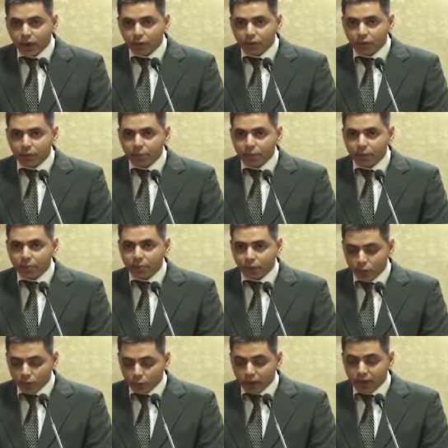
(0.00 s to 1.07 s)
account of the
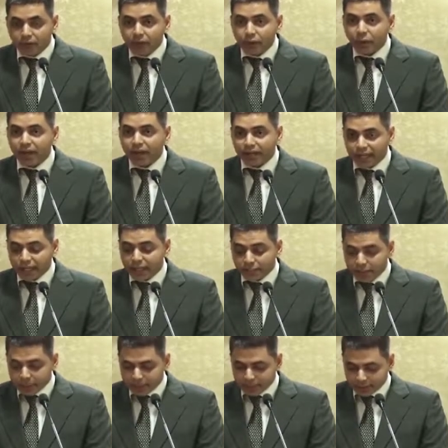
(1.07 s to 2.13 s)
people who were killed on a daily
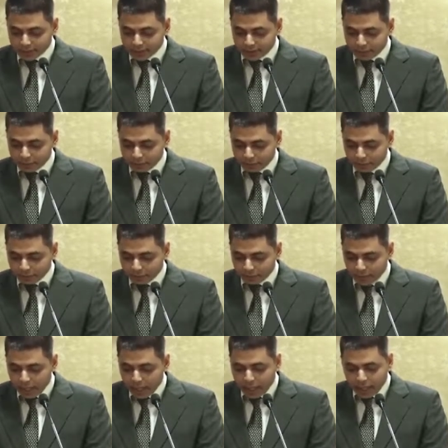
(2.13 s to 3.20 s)
basis.
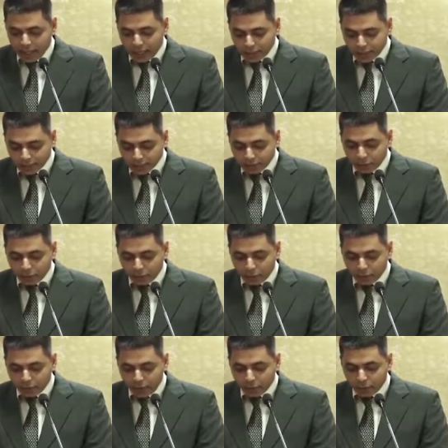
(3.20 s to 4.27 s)
At this
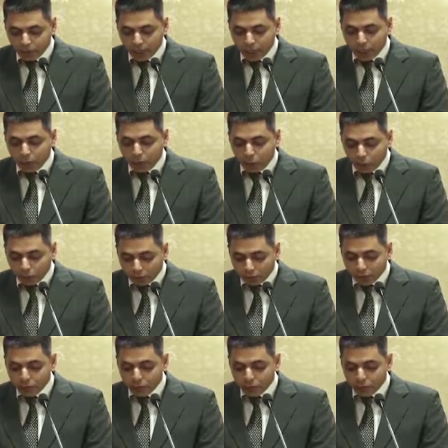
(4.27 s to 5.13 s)
point, I would like all